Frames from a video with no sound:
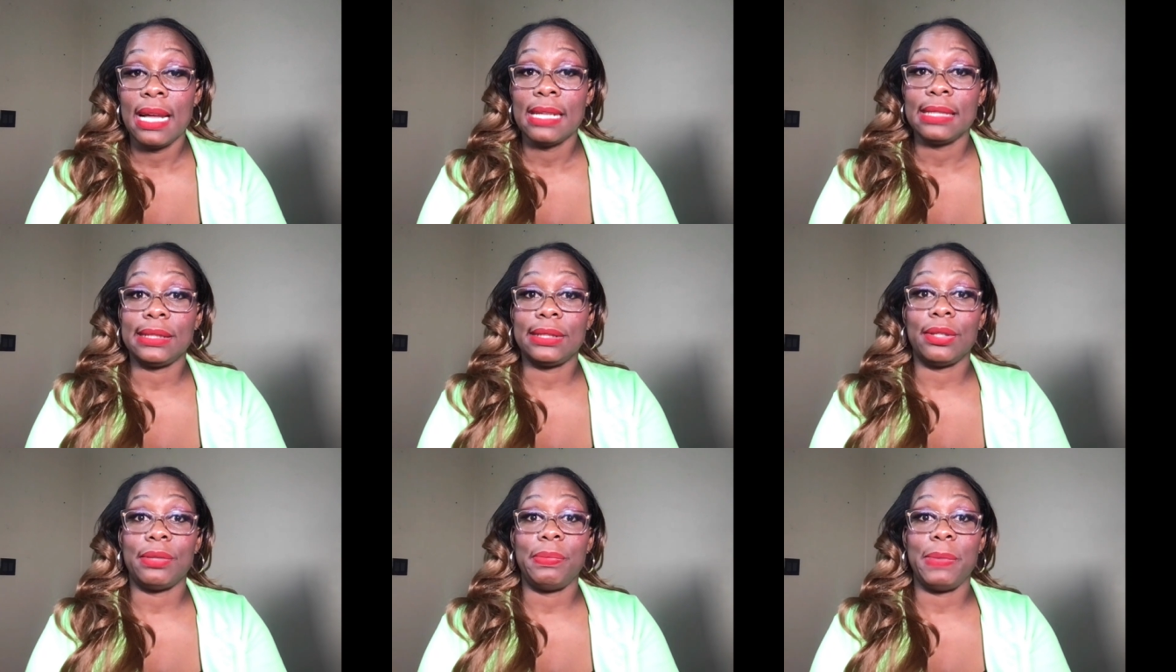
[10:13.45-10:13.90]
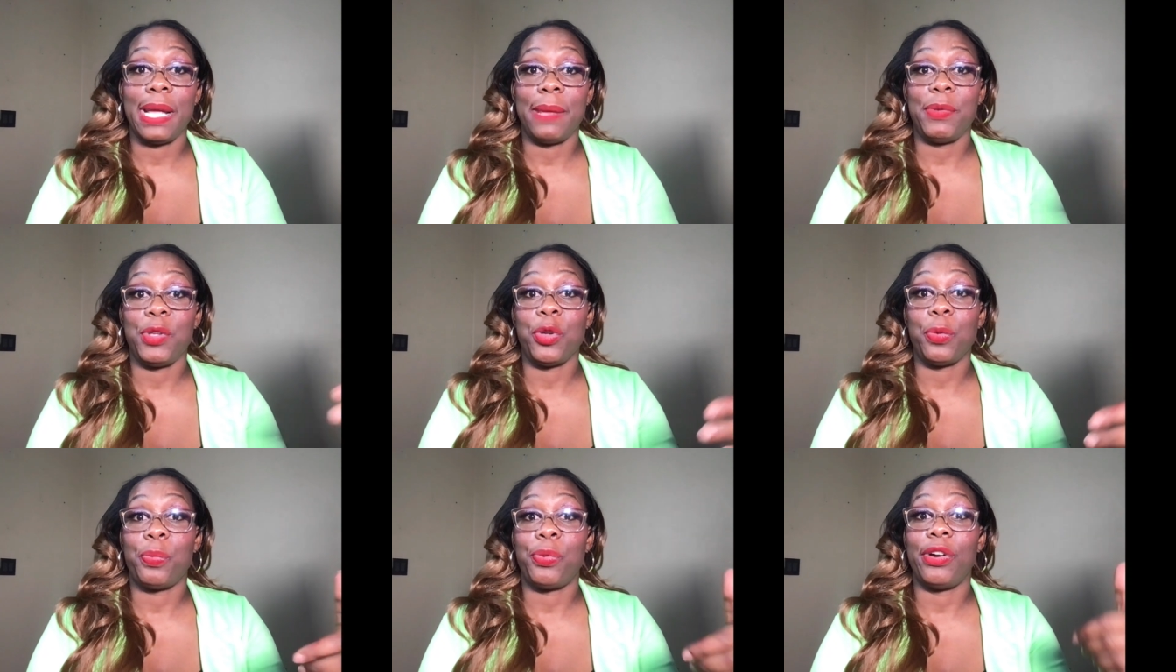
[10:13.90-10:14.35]
So
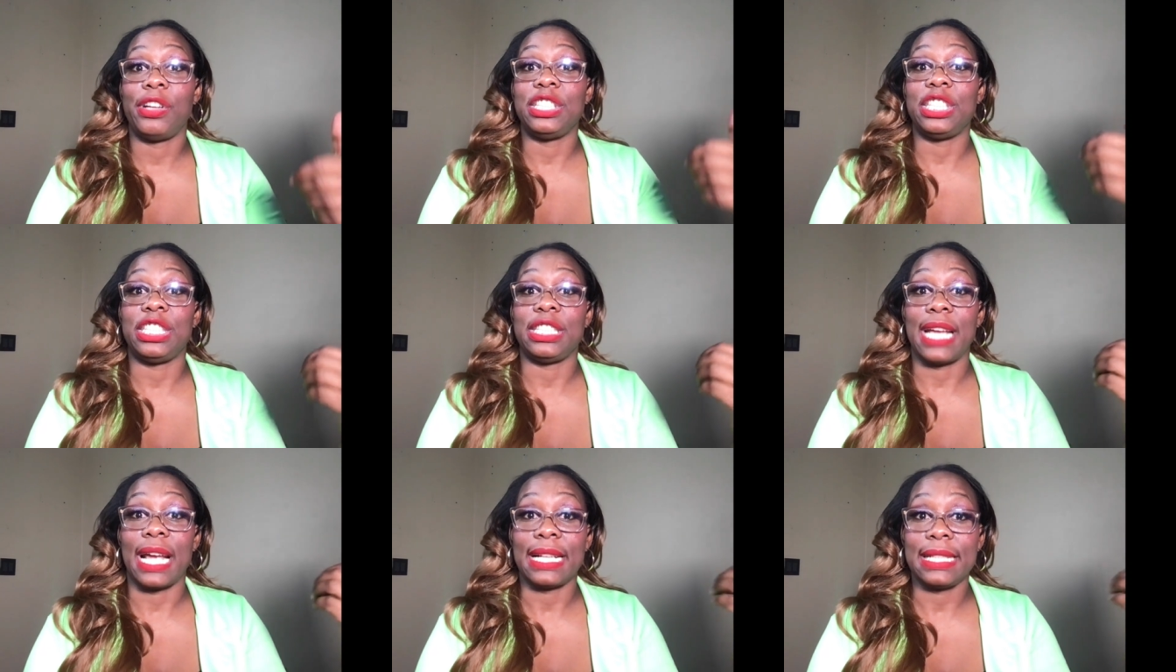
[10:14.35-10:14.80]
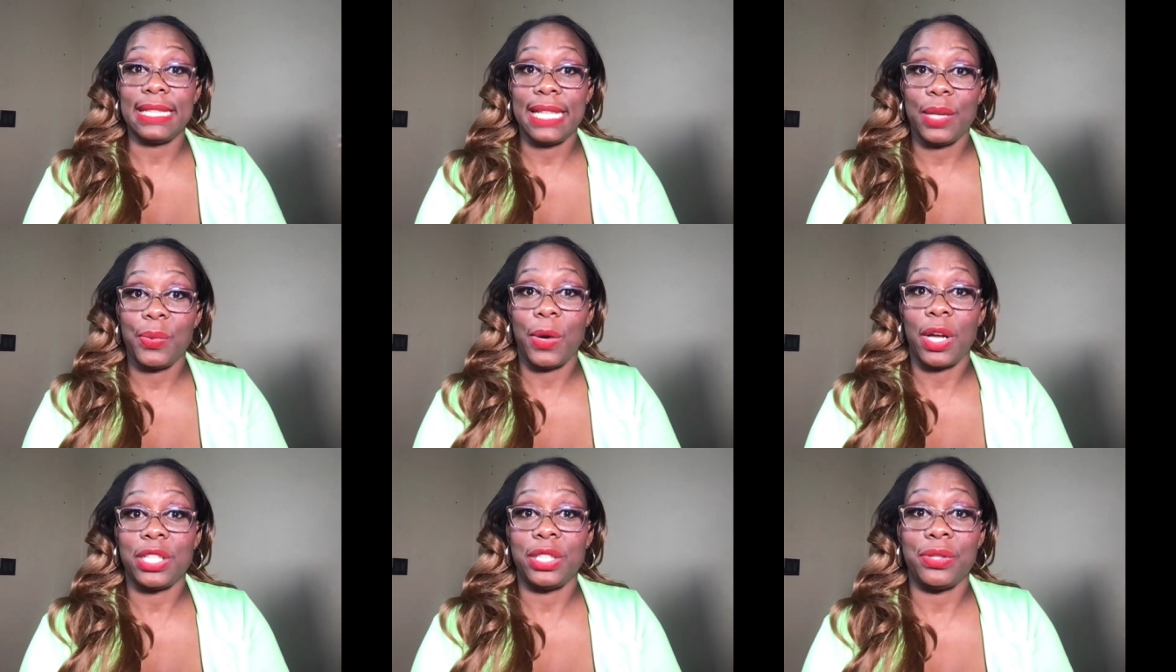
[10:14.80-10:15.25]
maybe you
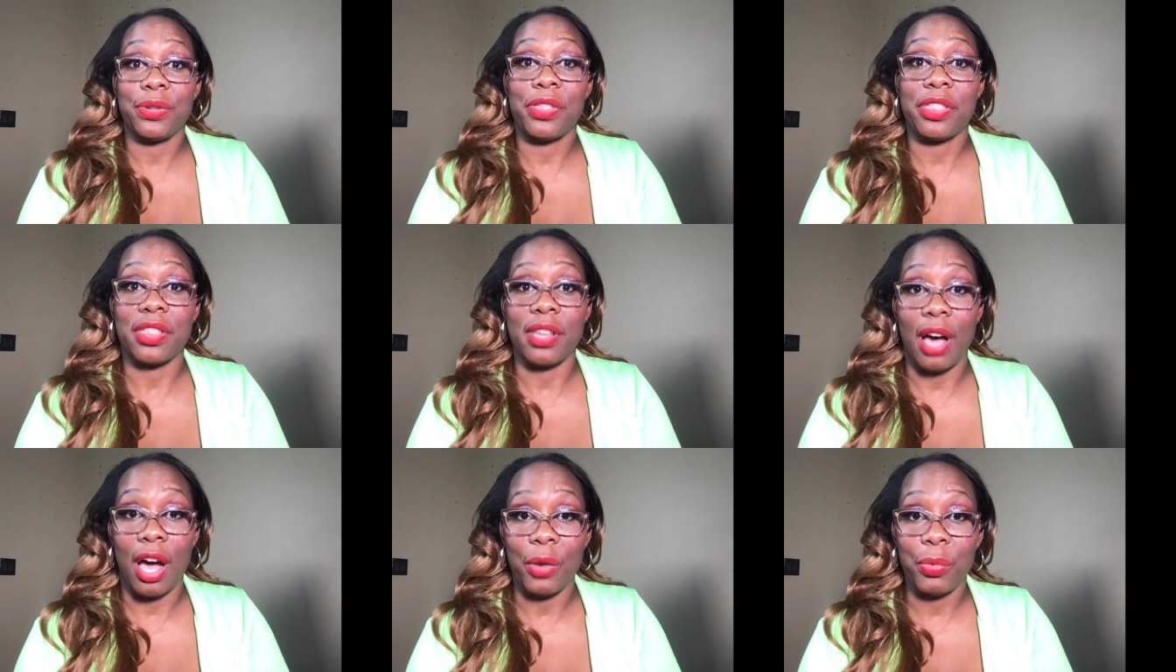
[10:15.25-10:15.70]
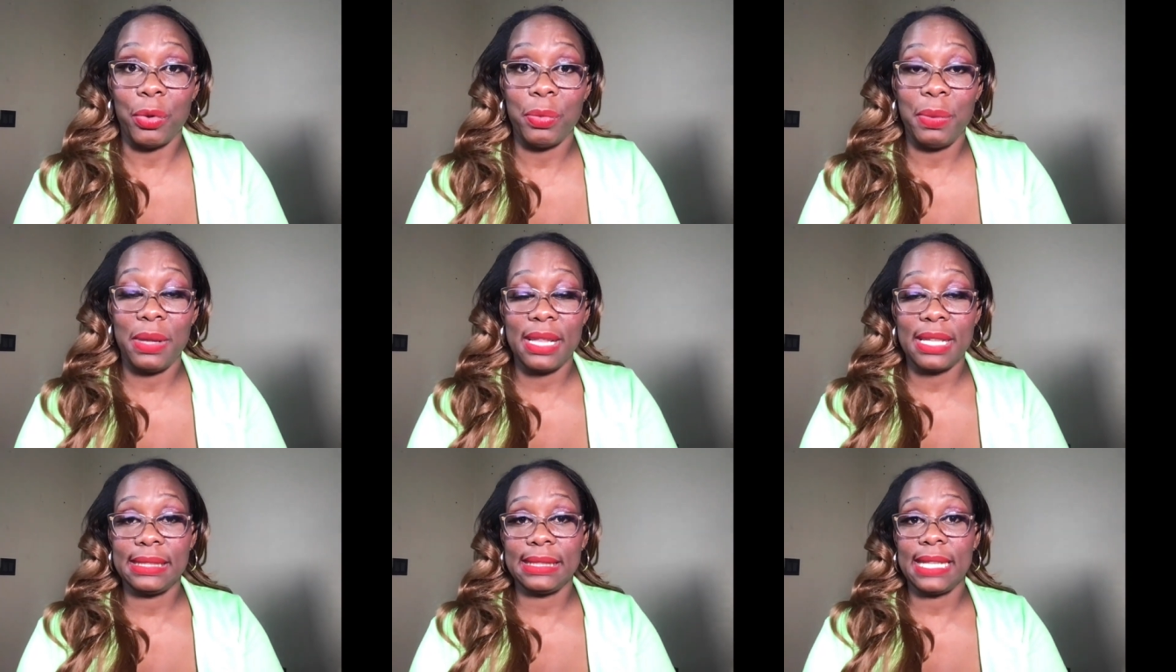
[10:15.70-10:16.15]
projected what you thought would
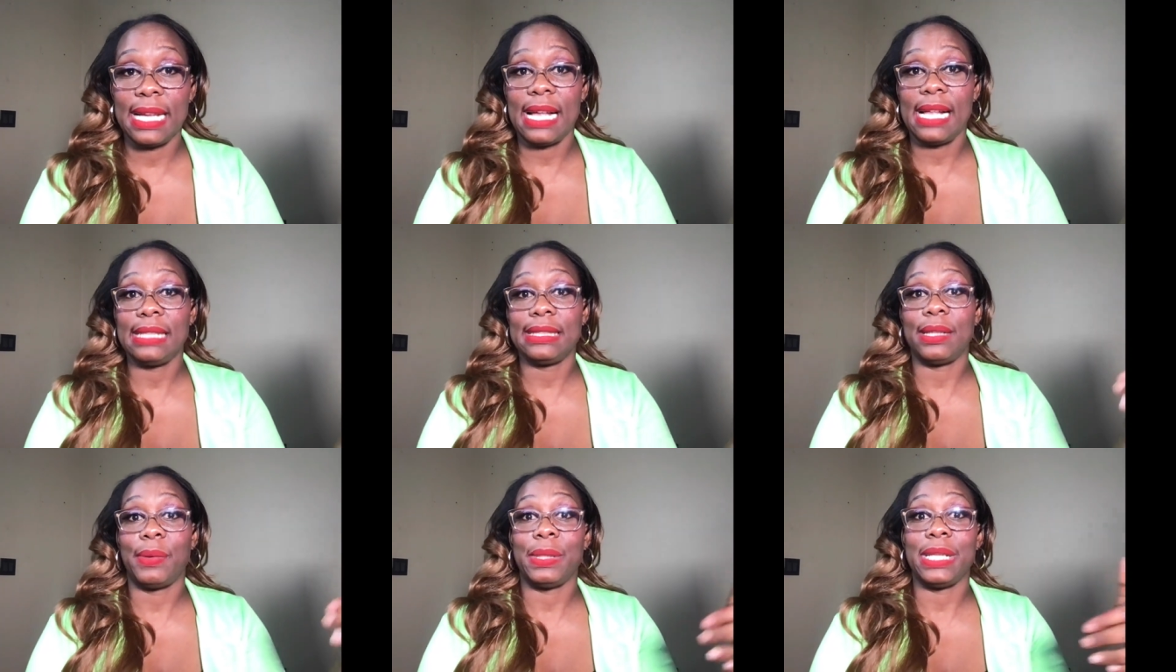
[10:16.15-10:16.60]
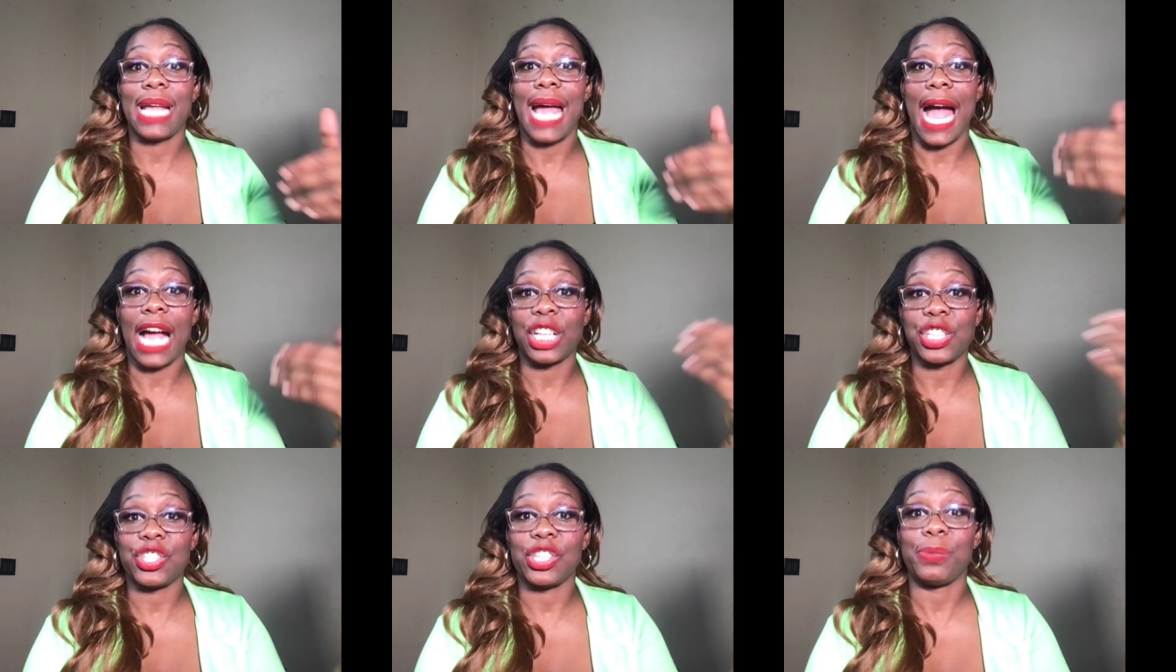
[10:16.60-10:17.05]
be the sales, and when you
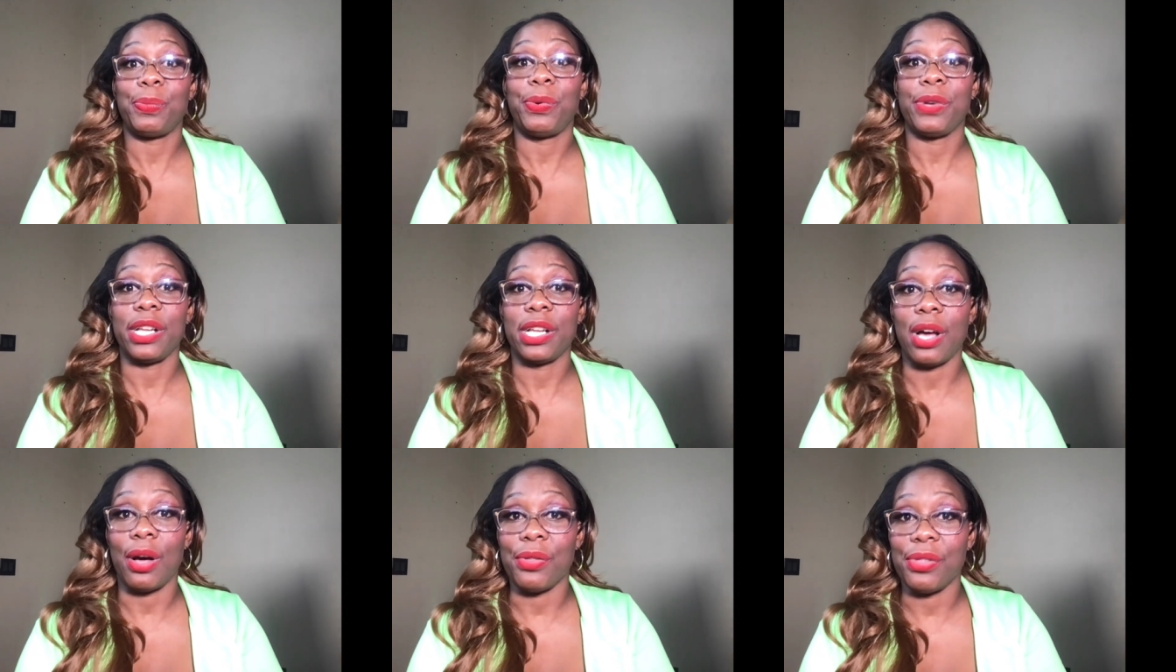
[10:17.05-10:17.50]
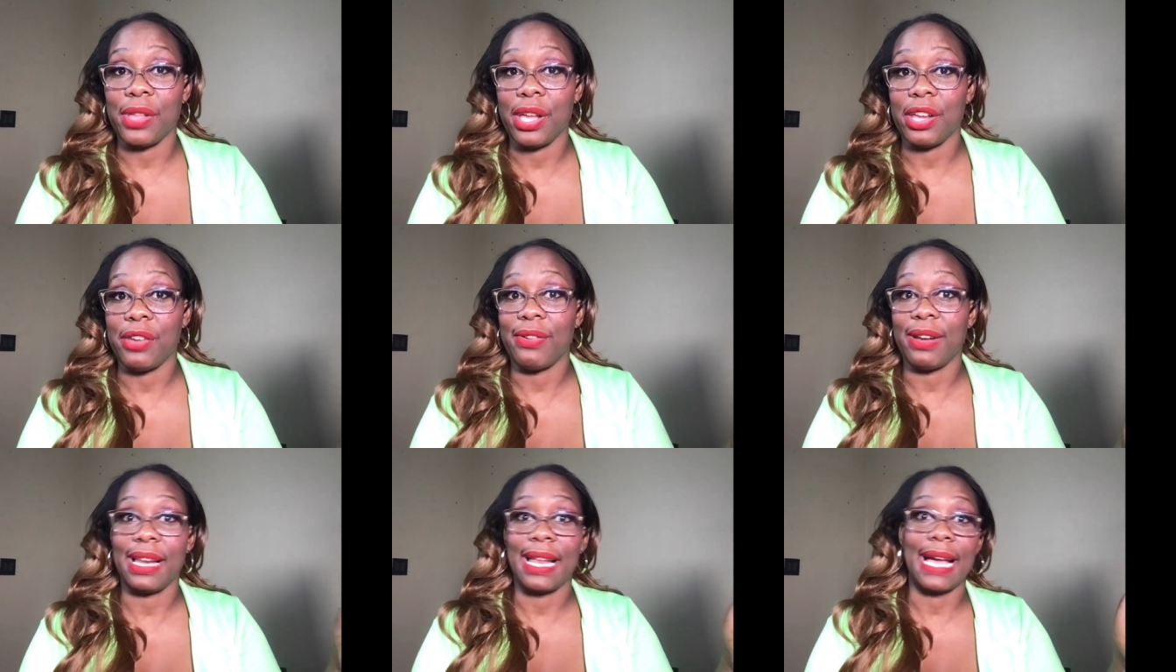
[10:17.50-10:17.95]
actually put it out there,
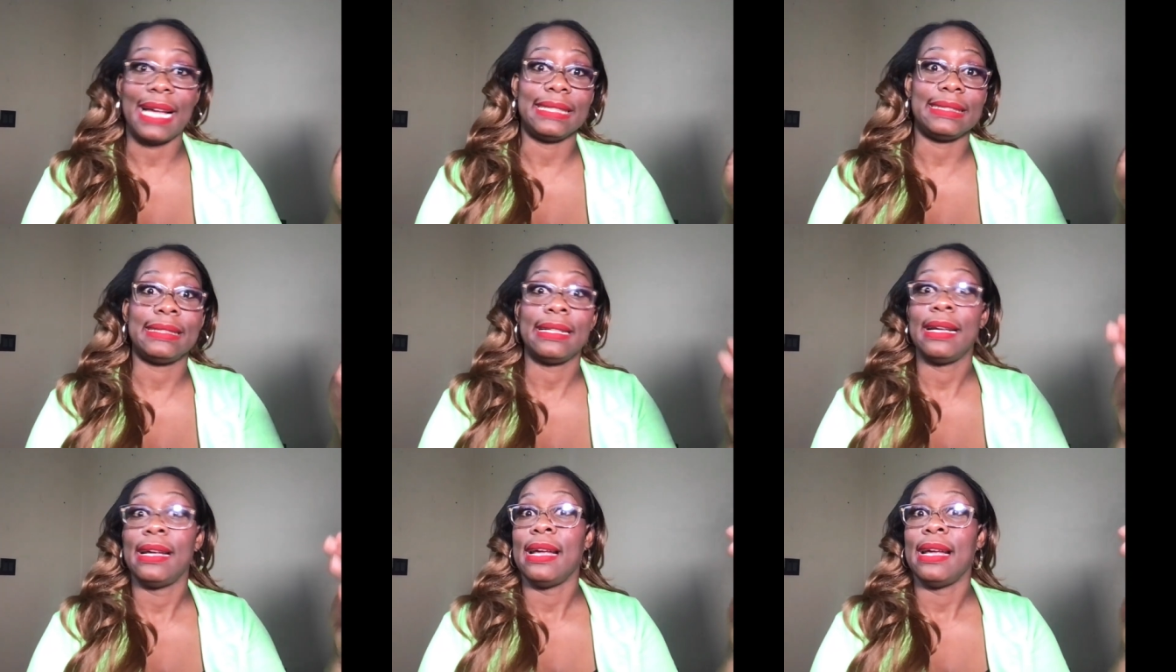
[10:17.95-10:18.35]
you realize